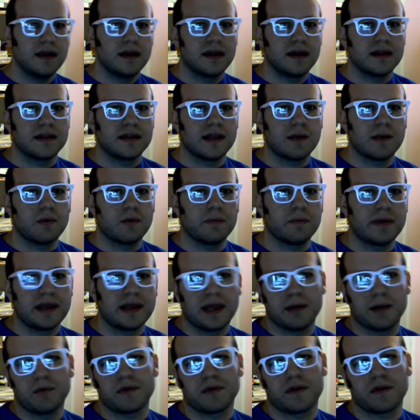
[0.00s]
they will be
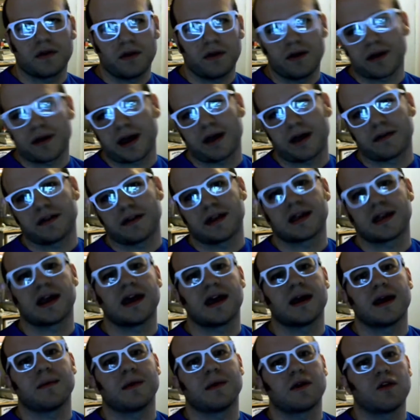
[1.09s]
able to log out of the
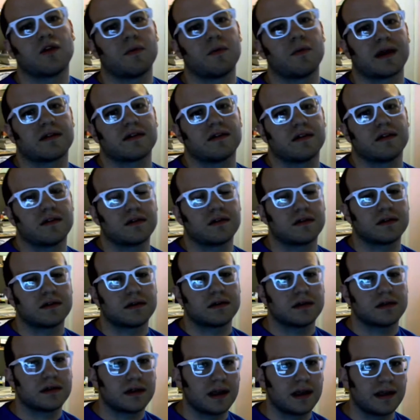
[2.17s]
game and go back to their
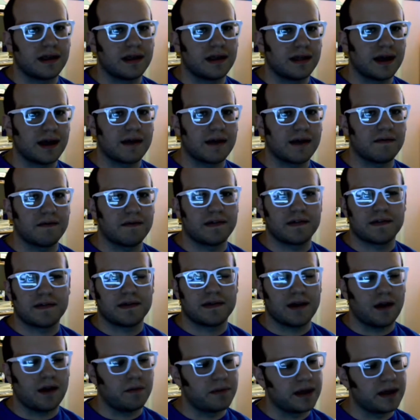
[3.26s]
daily lives,
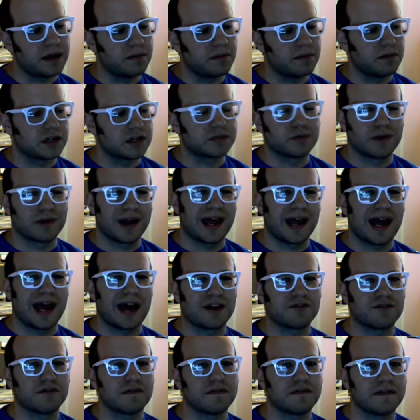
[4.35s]
albeit much more
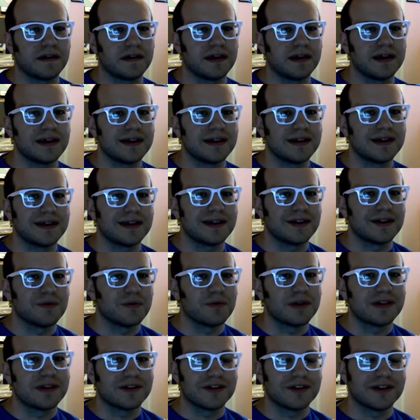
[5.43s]
atrophied and
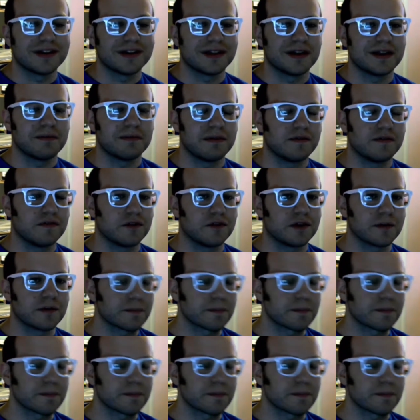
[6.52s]
withered than before.